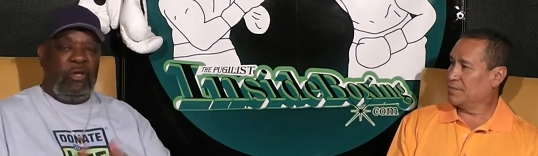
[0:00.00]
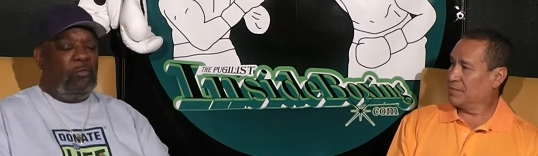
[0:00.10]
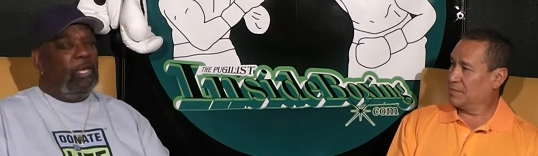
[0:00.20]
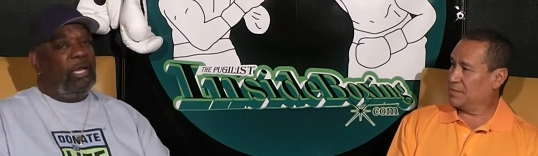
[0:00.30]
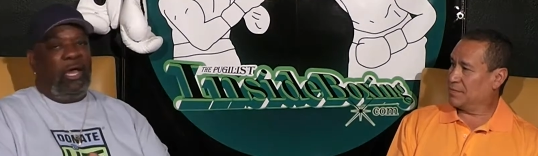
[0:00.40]

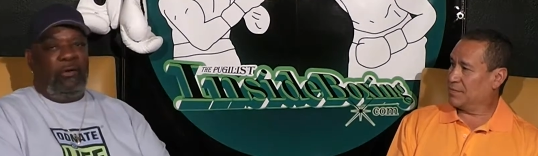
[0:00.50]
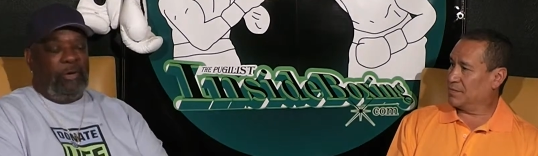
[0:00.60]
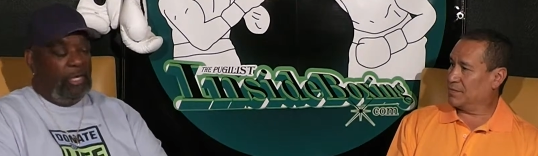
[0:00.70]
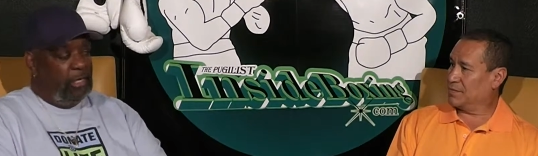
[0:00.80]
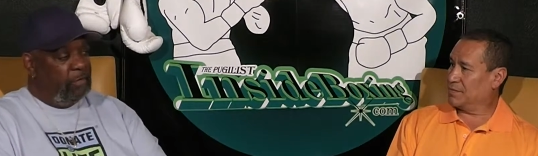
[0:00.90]
Speaker 1: Oh my God,
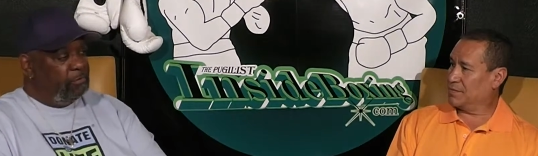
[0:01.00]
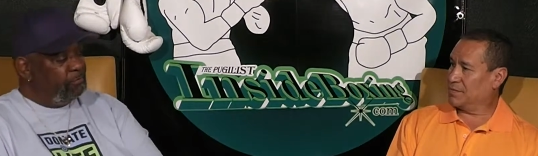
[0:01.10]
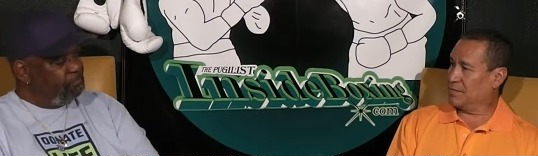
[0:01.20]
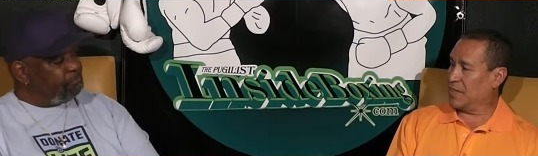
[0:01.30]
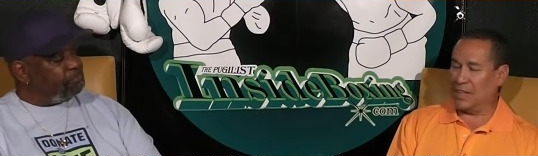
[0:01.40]
Aurelio.
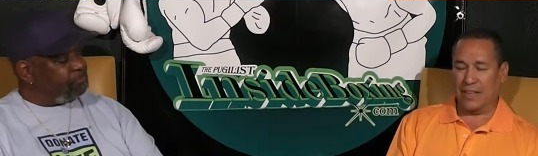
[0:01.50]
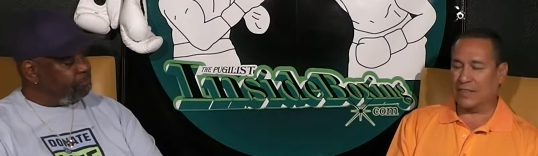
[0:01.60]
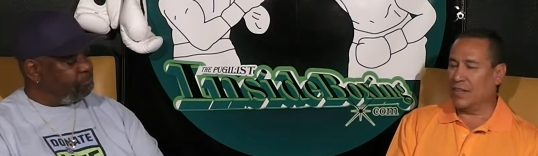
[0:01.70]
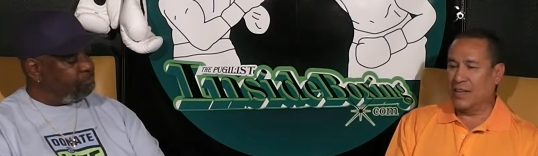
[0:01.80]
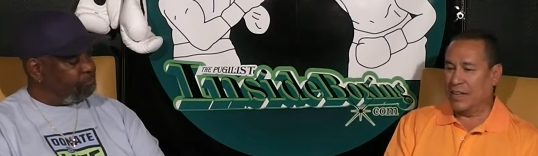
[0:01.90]
Yeah,
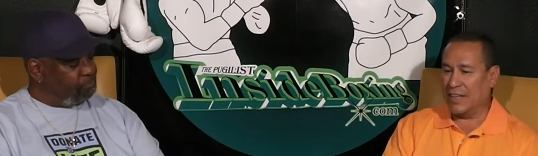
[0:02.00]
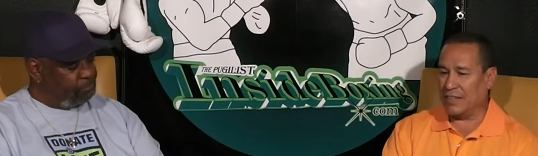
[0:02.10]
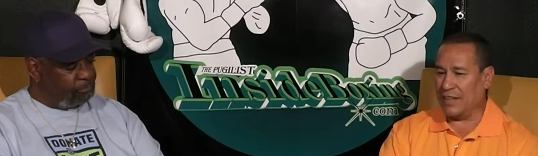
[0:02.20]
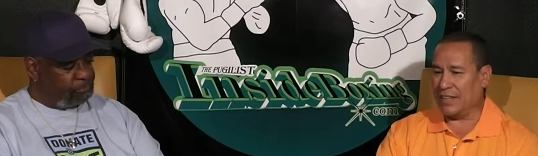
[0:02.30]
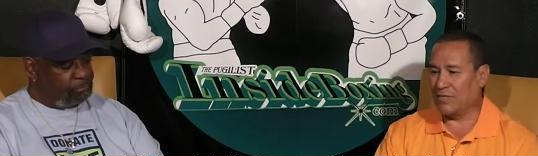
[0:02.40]
it
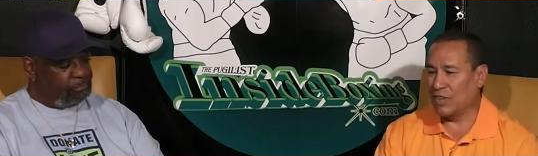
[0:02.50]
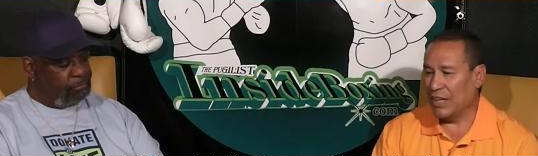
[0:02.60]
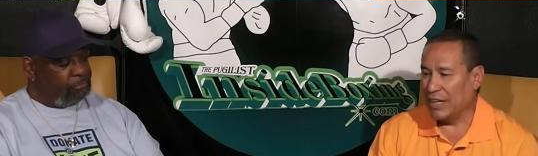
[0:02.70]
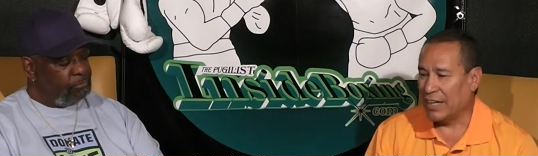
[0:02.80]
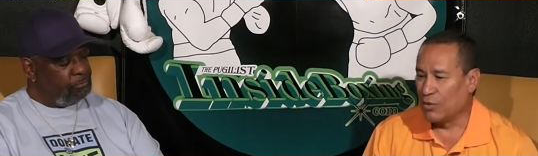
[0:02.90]
it it
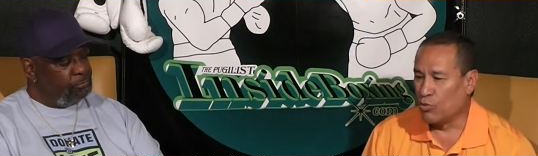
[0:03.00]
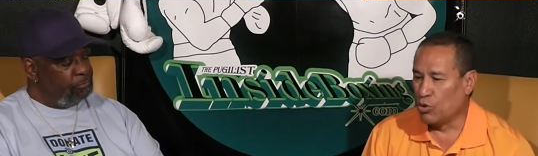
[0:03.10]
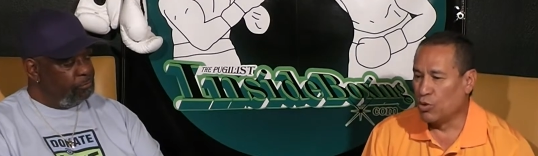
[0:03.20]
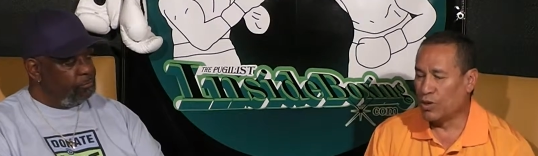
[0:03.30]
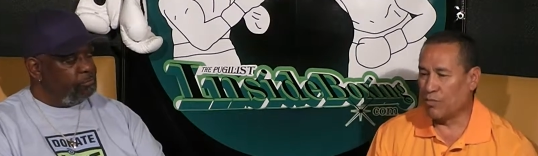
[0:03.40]
it can
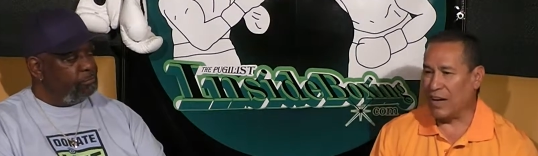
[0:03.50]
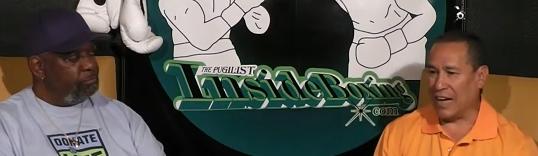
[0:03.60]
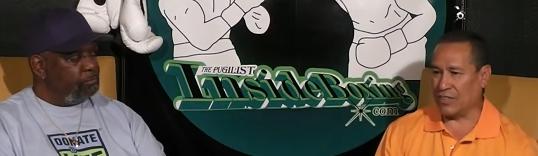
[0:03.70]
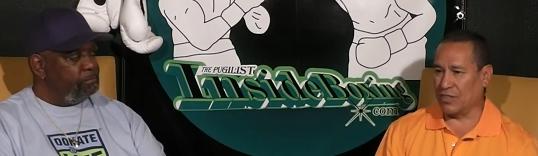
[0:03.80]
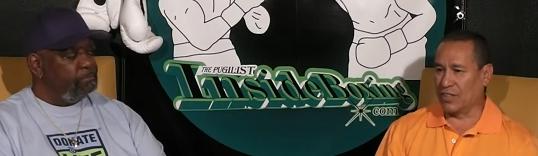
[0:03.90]
ruin a
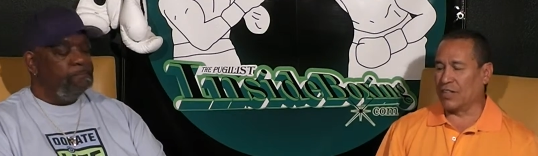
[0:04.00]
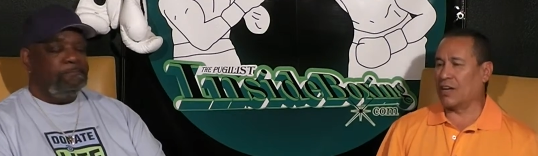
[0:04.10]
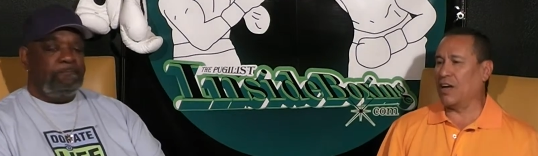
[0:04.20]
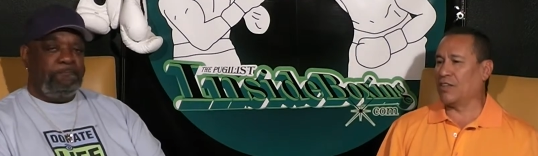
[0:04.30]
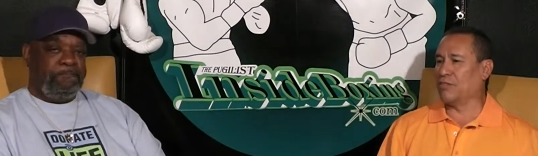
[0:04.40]
boxer. Look
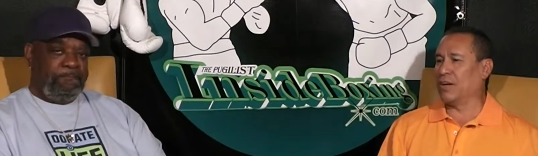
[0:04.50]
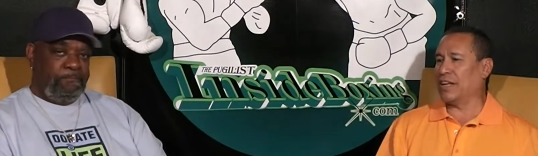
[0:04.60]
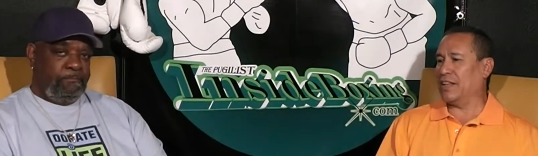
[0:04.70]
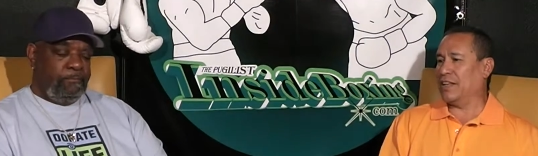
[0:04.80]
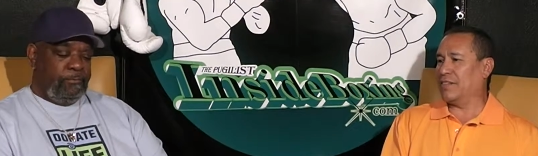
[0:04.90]
at all the
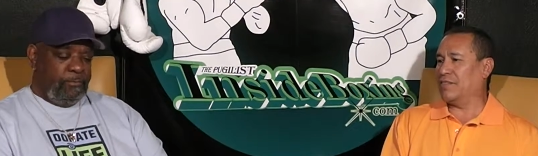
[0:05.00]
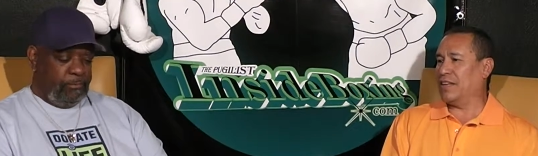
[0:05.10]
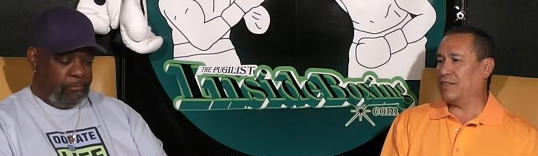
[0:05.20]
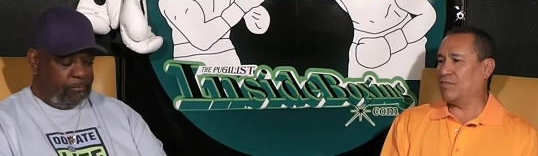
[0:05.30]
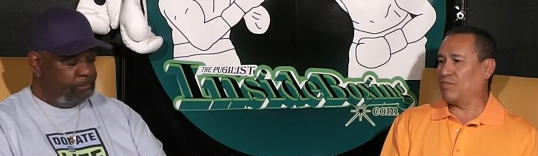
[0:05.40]
money that
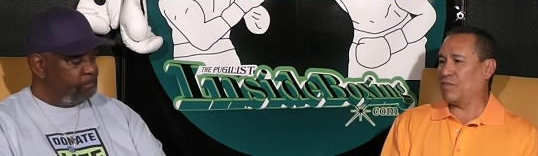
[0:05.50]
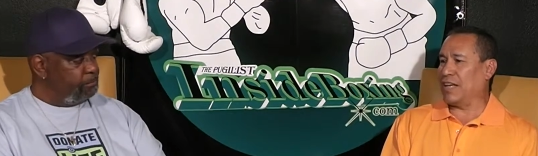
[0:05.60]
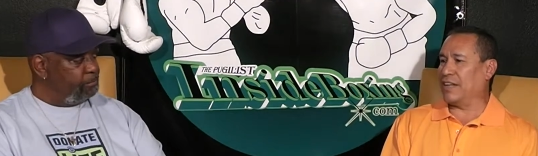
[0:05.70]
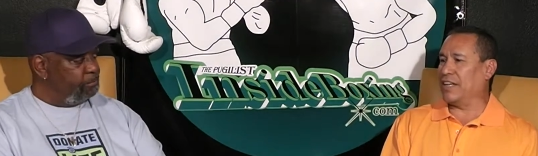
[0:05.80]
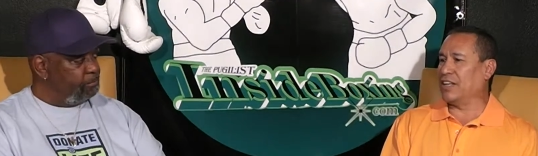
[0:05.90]
that
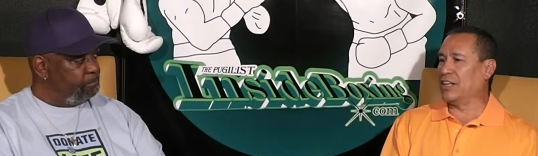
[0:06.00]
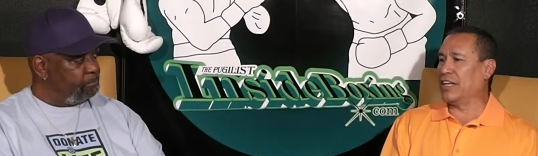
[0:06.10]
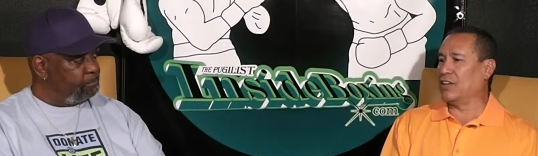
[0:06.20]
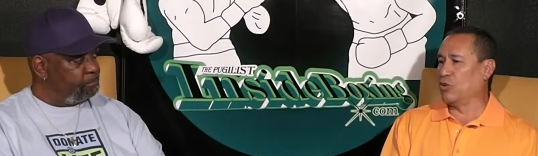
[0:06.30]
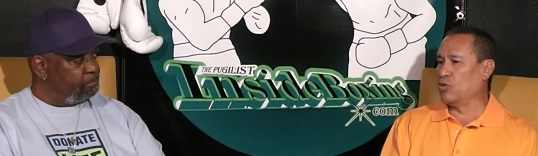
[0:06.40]
that he,
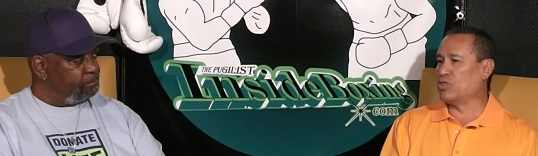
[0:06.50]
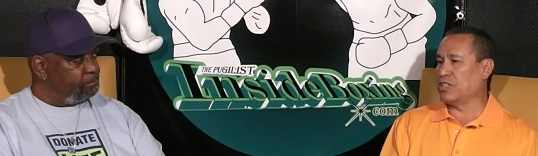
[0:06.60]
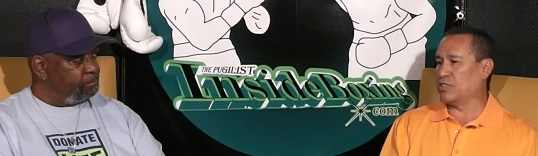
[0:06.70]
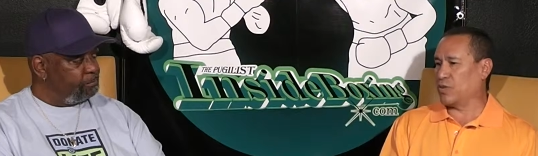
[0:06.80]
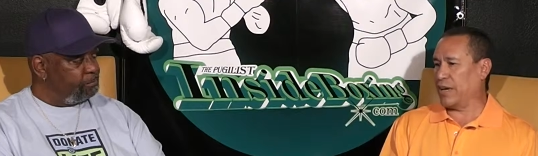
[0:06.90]
he loses.